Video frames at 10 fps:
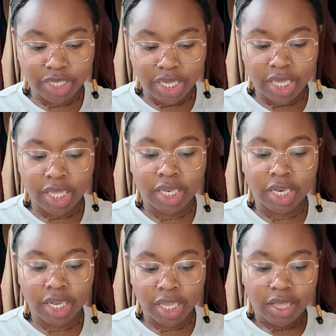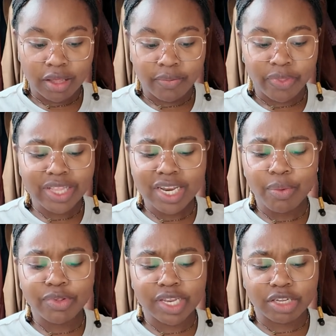and not that I
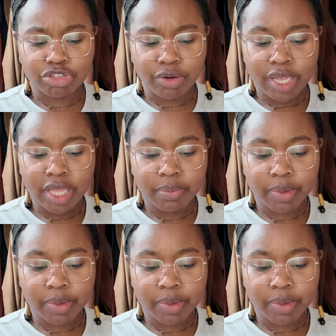wasn't enjoying it,